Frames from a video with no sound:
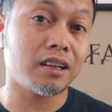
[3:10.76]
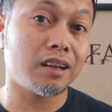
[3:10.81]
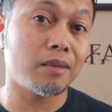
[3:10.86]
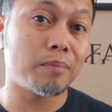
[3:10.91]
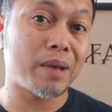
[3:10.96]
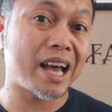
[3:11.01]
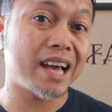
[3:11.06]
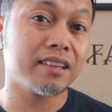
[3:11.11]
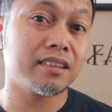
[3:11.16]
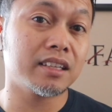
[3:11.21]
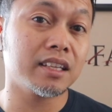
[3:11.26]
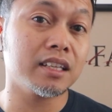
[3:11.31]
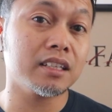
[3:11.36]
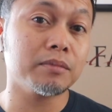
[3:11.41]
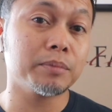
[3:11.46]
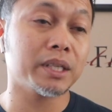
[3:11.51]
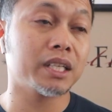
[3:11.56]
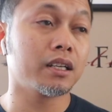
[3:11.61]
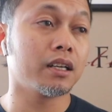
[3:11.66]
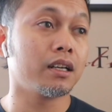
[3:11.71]
a bad thing,
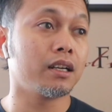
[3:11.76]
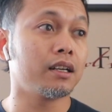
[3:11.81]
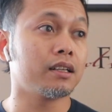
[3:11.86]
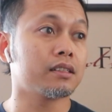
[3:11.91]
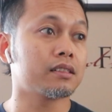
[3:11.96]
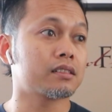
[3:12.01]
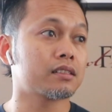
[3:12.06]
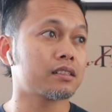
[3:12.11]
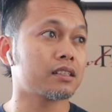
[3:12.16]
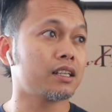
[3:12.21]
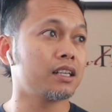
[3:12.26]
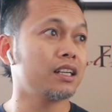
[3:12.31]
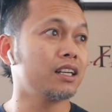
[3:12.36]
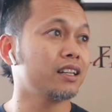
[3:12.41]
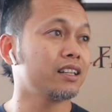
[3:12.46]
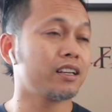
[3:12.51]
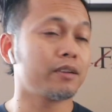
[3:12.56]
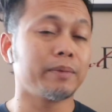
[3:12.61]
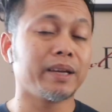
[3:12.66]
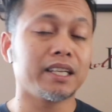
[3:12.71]
because
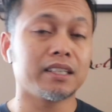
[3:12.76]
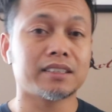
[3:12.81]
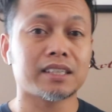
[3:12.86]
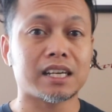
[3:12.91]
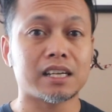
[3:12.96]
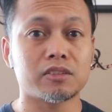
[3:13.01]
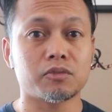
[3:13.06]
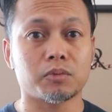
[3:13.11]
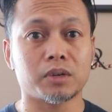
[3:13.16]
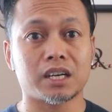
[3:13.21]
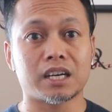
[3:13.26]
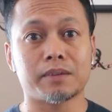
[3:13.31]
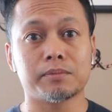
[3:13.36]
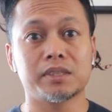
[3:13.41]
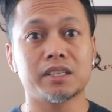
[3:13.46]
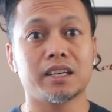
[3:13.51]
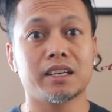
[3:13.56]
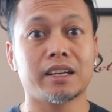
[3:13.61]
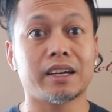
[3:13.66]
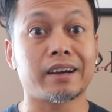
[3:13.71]
there are many times where I'm
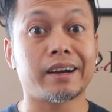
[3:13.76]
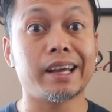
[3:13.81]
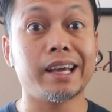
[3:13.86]
sitting there